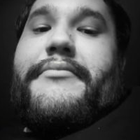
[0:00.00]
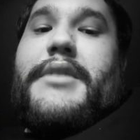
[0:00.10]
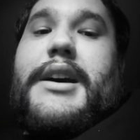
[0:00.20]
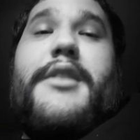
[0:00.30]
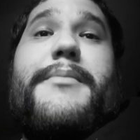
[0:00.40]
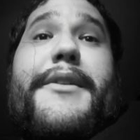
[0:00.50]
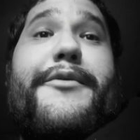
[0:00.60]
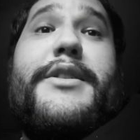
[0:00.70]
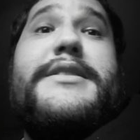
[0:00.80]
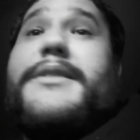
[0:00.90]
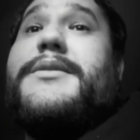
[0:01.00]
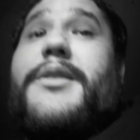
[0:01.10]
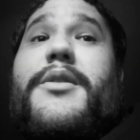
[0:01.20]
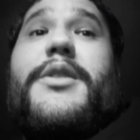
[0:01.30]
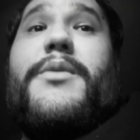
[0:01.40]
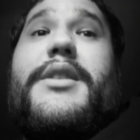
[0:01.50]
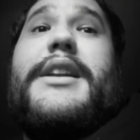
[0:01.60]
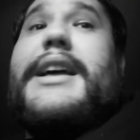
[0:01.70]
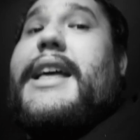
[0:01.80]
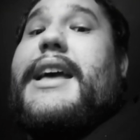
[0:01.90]
Out of my friends, I was the only one
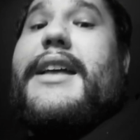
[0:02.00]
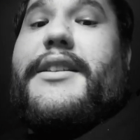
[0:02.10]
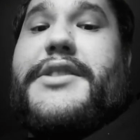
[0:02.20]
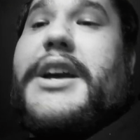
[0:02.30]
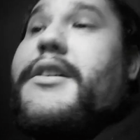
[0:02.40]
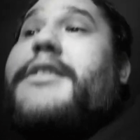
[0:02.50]
that had a child,